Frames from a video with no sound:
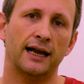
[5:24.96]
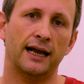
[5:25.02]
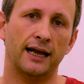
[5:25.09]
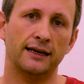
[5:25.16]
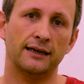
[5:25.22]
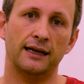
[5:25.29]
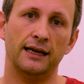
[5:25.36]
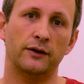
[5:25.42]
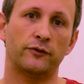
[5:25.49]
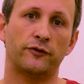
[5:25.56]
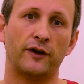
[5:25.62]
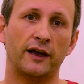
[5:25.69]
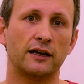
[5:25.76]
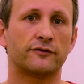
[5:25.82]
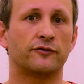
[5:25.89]
And
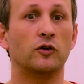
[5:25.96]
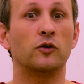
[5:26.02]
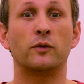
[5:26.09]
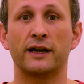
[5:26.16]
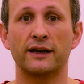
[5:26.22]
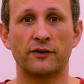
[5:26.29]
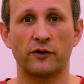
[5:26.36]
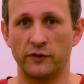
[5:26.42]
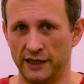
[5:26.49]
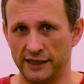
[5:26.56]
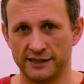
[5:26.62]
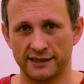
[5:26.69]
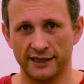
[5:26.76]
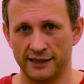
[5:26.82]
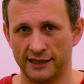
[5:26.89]
it failed for whatever
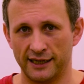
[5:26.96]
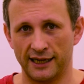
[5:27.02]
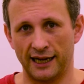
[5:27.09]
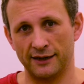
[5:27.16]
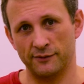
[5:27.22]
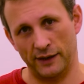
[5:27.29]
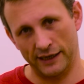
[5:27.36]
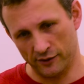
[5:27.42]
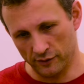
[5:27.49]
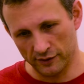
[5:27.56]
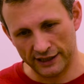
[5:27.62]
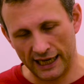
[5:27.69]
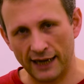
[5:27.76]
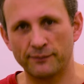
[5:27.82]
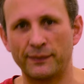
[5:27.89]
reason, and we
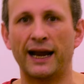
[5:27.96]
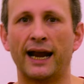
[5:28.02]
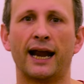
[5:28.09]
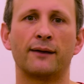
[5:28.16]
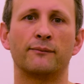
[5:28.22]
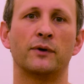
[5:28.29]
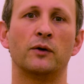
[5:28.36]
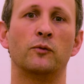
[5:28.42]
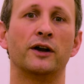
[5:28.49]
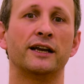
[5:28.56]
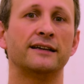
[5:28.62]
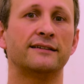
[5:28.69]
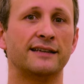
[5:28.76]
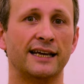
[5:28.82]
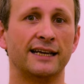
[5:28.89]
called that BAM. But
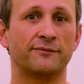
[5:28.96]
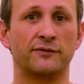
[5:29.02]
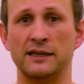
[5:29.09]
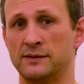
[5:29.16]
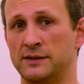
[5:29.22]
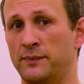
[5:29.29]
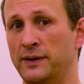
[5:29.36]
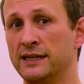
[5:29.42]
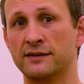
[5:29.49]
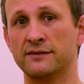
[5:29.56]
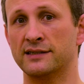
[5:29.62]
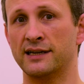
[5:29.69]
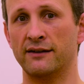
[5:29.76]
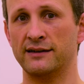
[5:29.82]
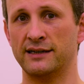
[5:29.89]
what it did is a piece
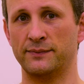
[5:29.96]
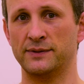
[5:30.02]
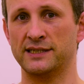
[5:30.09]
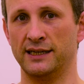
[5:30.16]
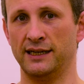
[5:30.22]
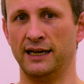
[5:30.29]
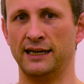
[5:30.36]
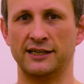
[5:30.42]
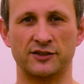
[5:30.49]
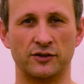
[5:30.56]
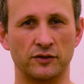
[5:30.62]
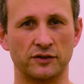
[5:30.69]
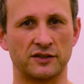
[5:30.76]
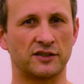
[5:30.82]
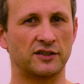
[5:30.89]
of serendipity, and it
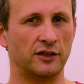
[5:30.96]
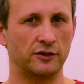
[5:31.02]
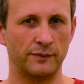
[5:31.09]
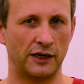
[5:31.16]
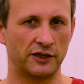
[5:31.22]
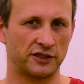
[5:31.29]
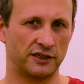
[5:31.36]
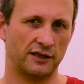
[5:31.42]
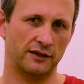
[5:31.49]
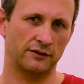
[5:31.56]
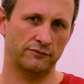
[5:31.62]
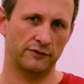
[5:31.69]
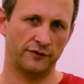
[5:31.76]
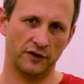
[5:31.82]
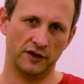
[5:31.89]
told us so much, and I
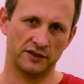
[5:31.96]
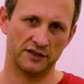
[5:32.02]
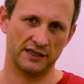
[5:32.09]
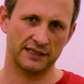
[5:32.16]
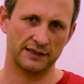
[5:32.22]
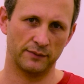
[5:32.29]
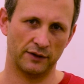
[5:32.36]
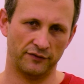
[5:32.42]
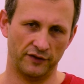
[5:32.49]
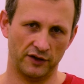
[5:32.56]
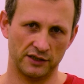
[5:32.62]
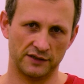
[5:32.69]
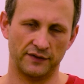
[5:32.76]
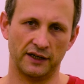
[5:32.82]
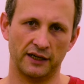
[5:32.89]
referred to this in my
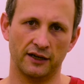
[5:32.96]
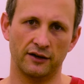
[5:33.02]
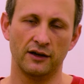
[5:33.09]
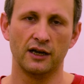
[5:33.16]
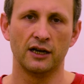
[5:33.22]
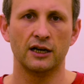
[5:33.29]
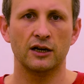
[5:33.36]
first video,